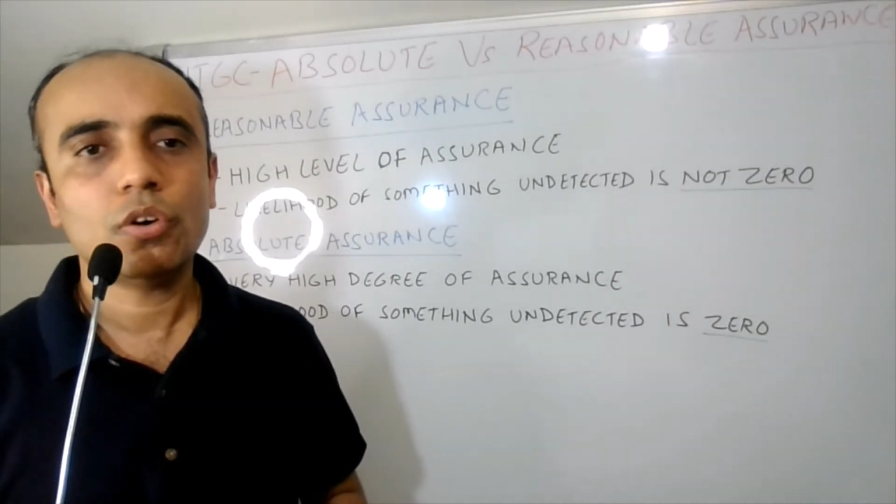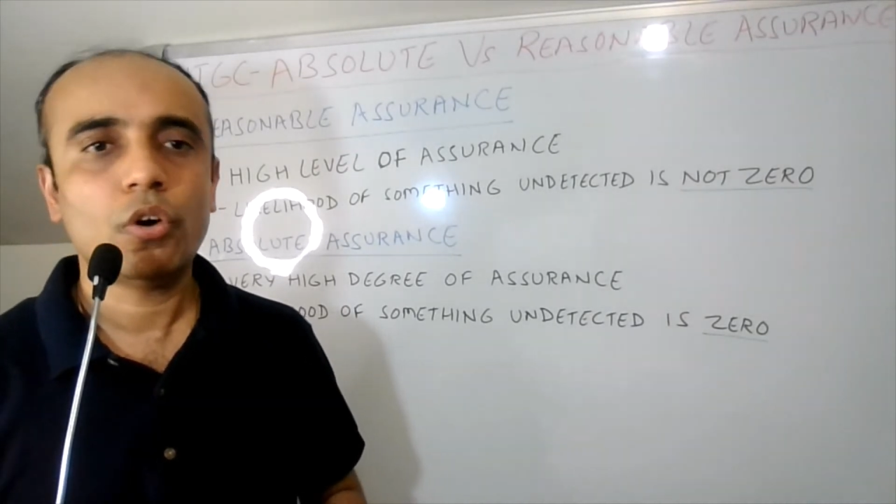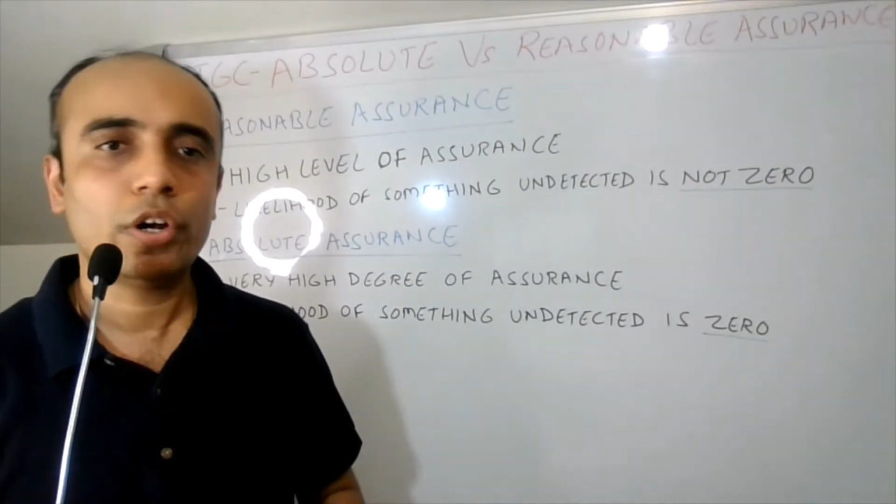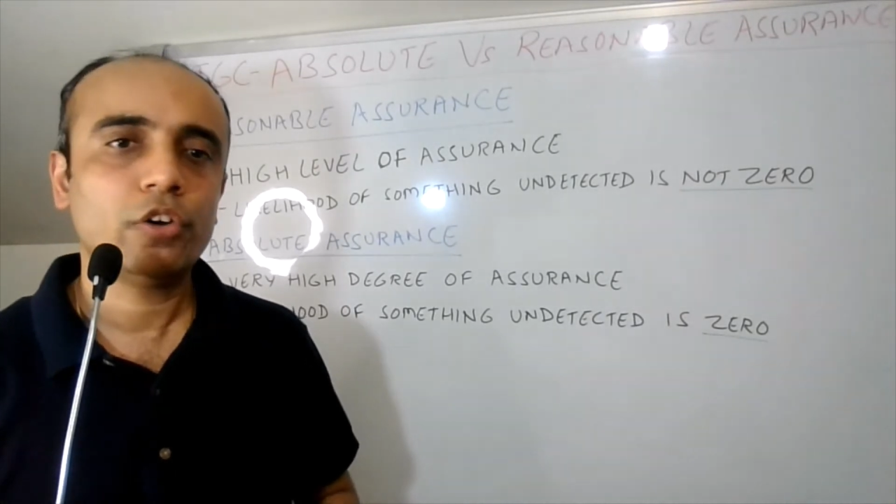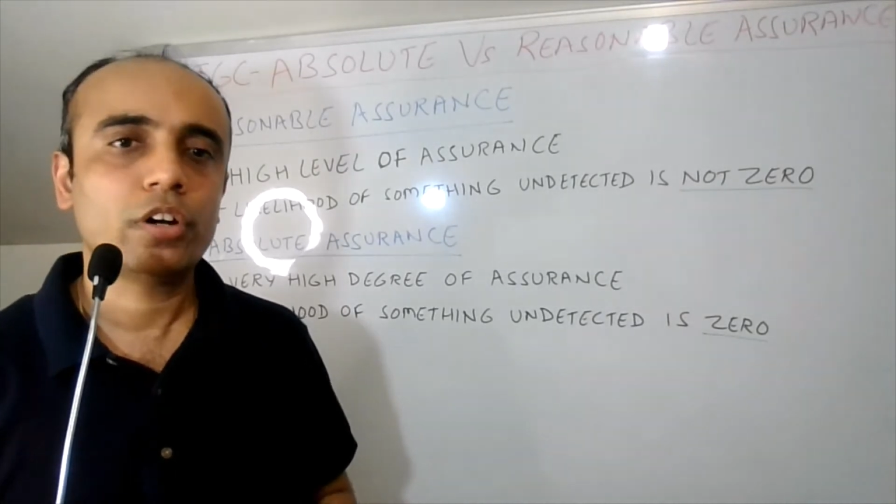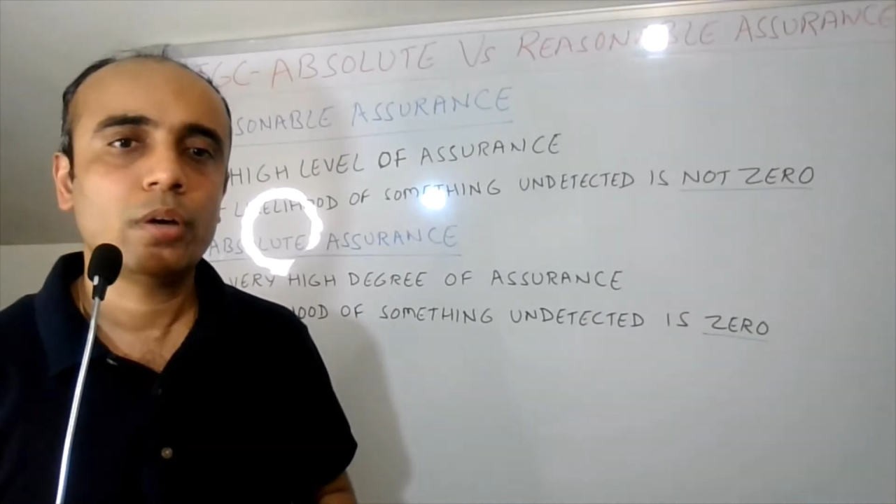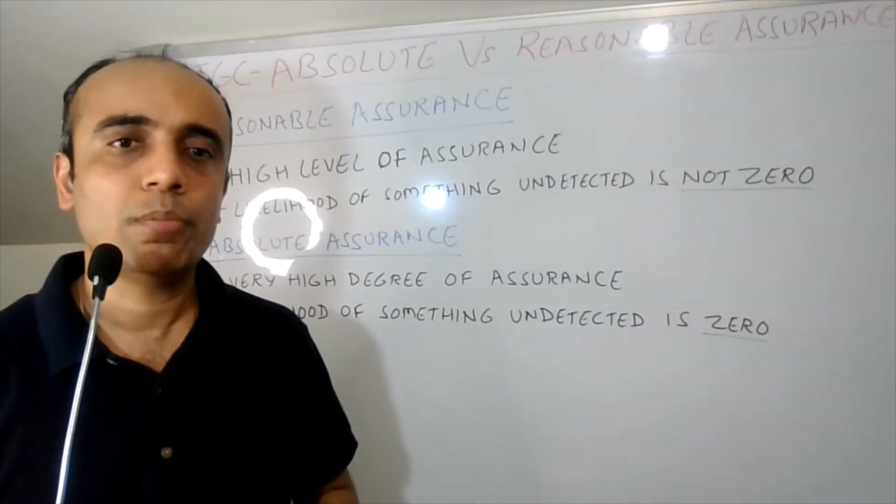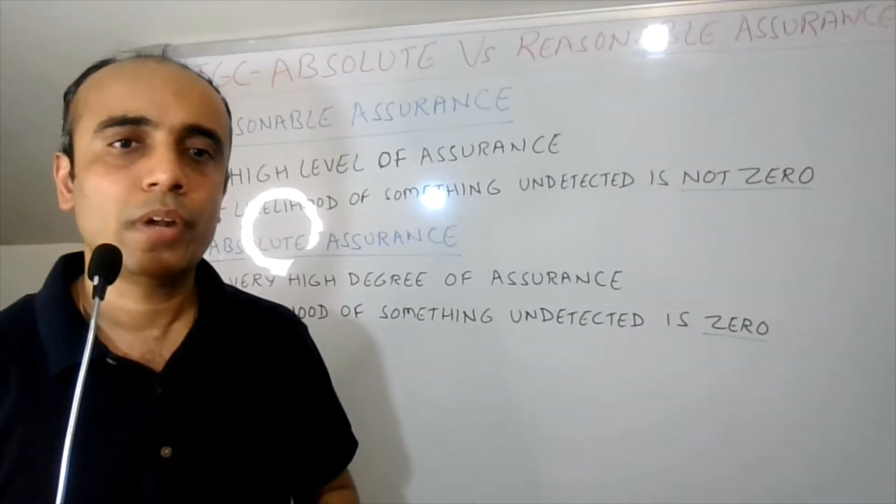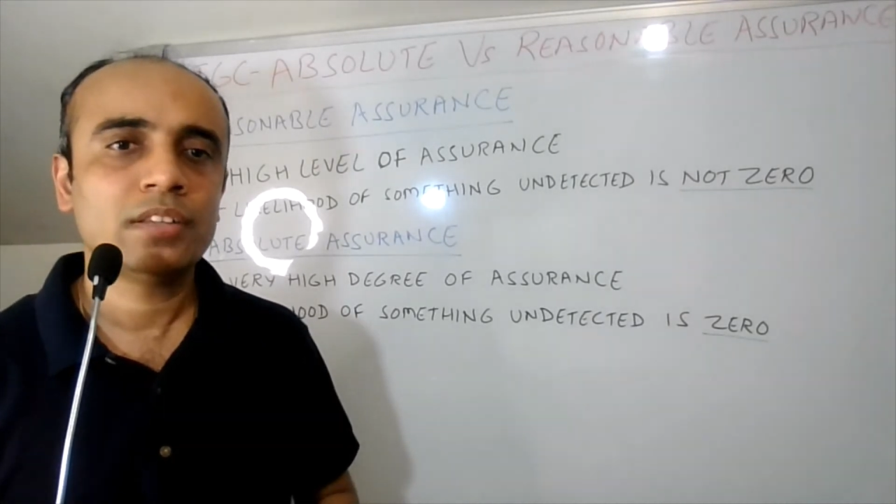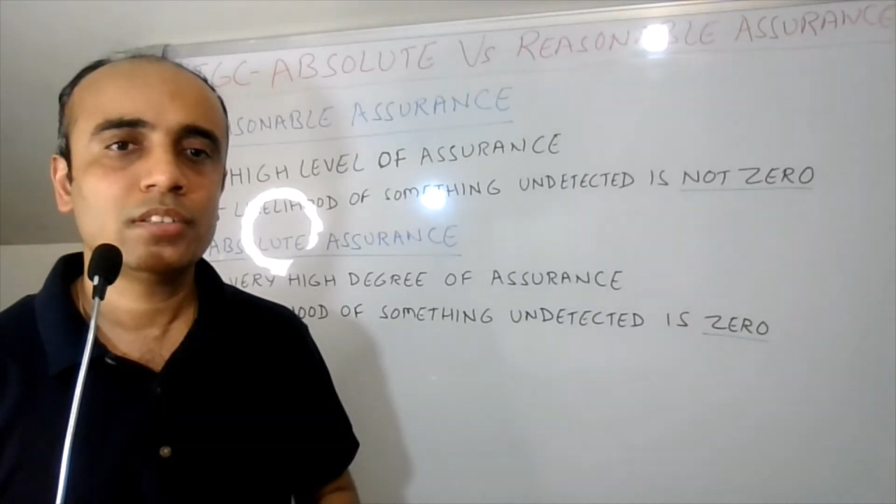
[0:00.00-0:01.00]
audit or
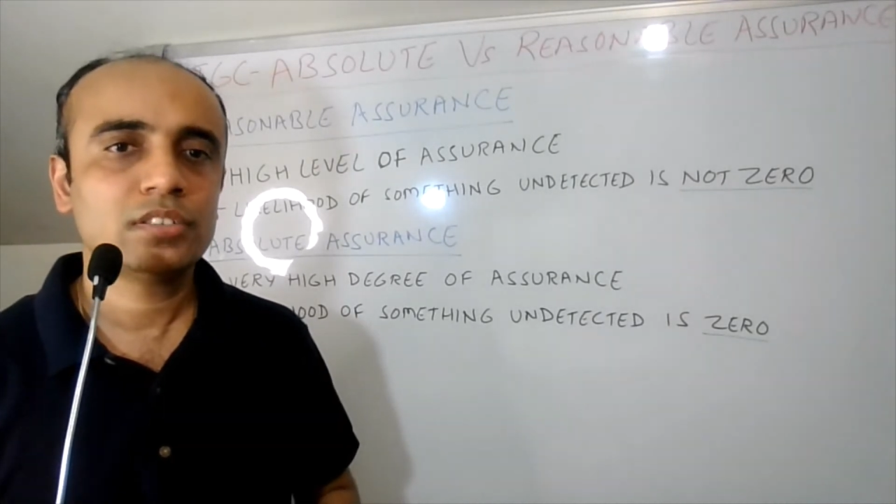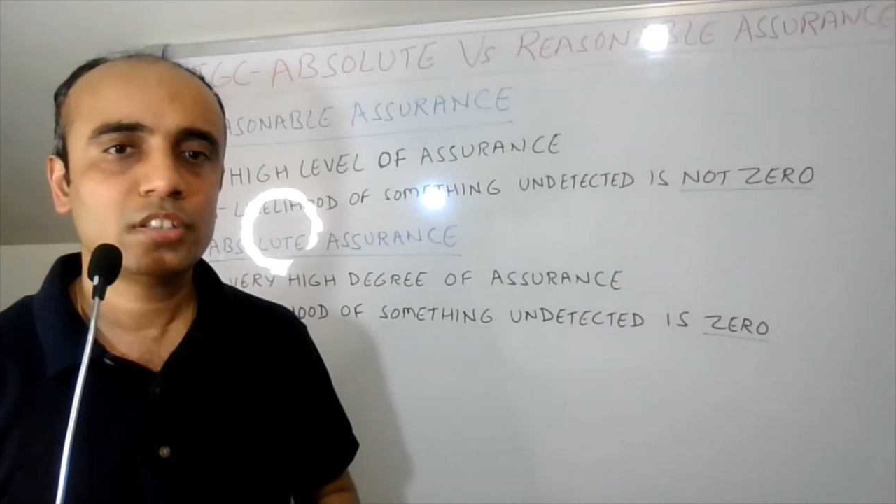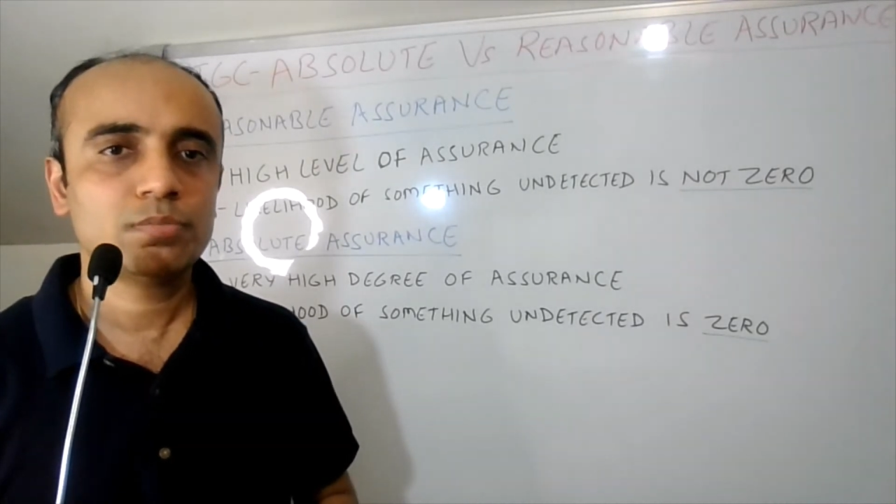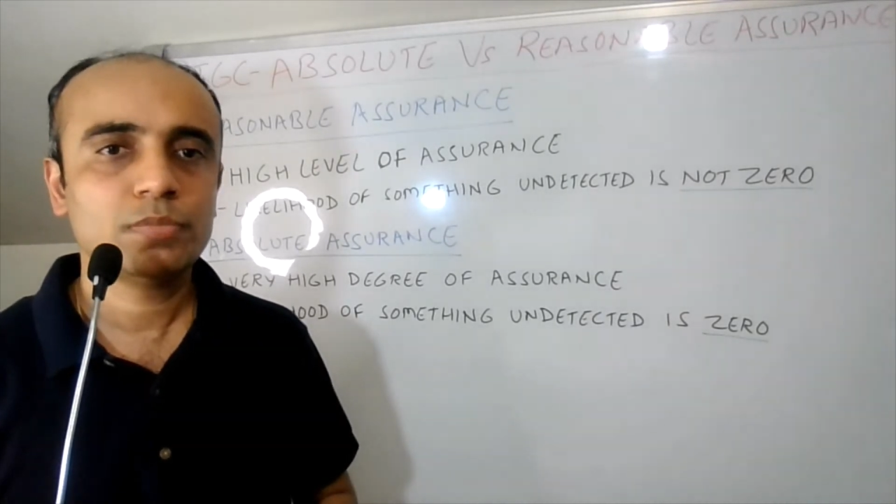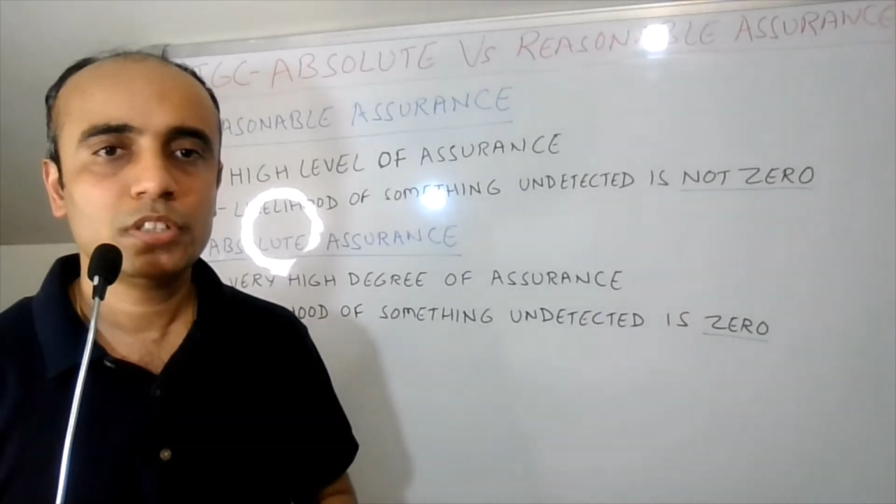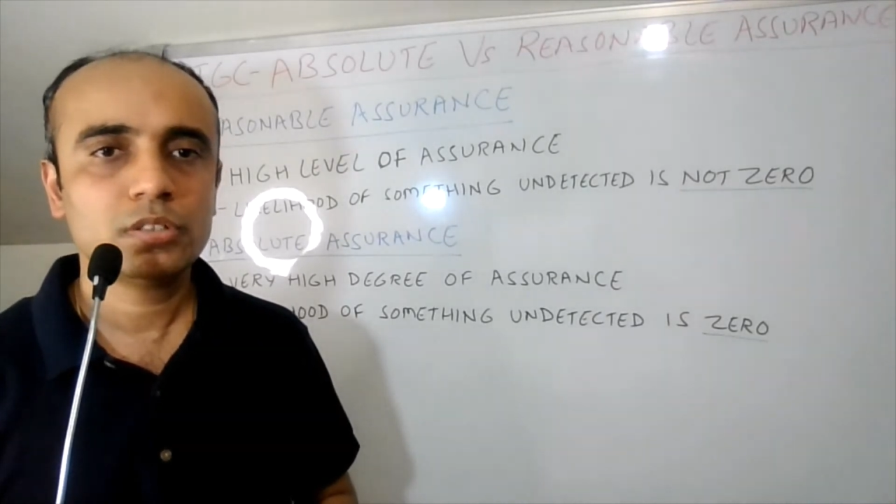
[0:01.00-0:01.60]
compliance assessments